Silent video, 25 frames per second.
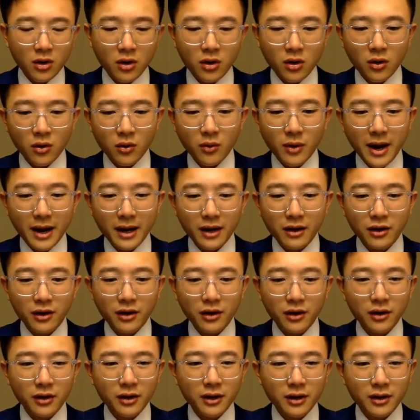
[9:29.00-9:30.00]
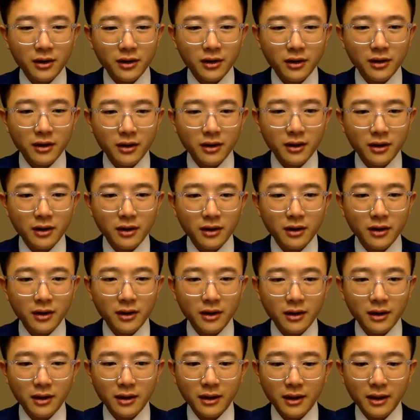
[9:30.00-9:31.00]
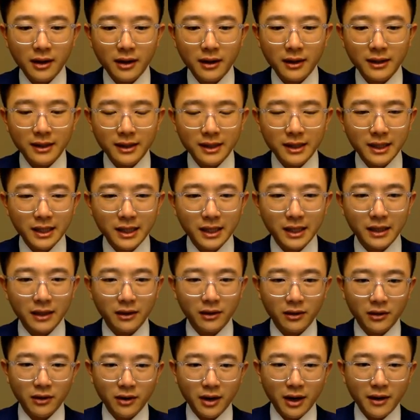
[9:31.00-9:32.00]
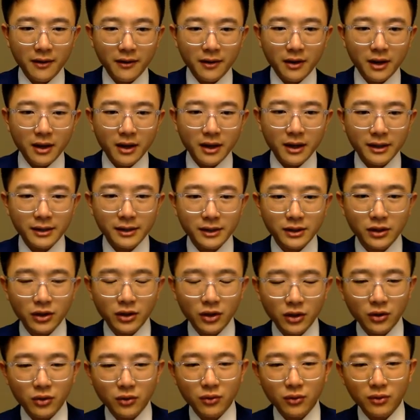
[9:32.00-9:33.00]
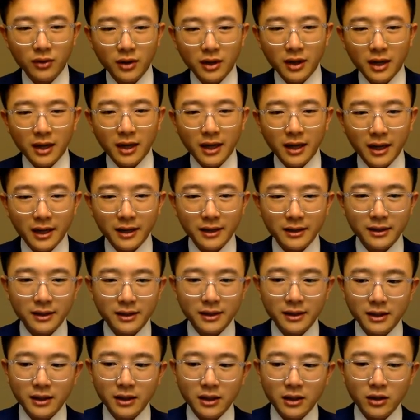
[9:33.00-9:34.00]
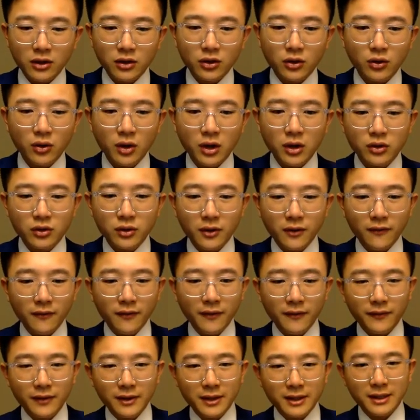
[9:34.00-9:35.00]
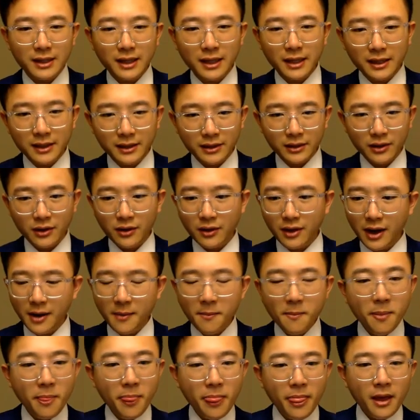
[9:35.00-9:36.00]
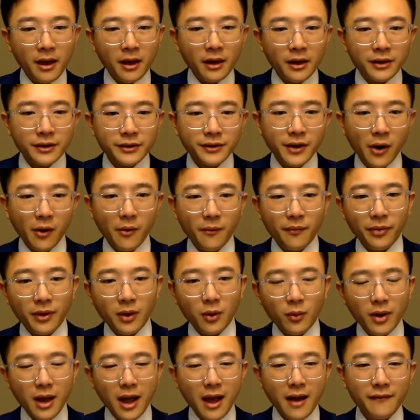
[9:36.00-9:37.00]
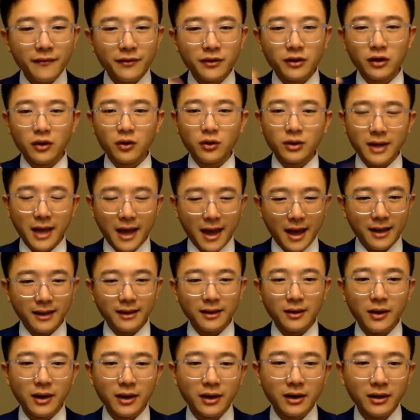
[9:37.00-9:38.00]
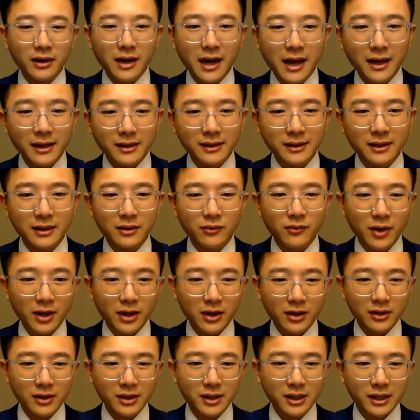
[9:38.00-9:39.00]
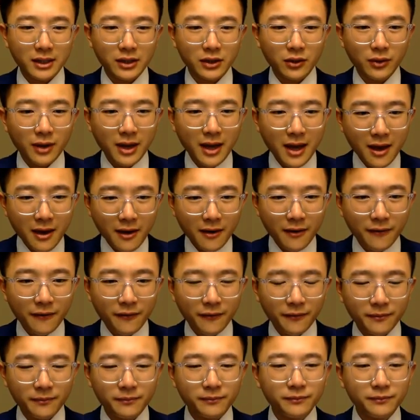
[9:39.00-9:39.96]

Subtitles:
record T. Okay, is new int 256. Okay, so we have record S and record T. So if,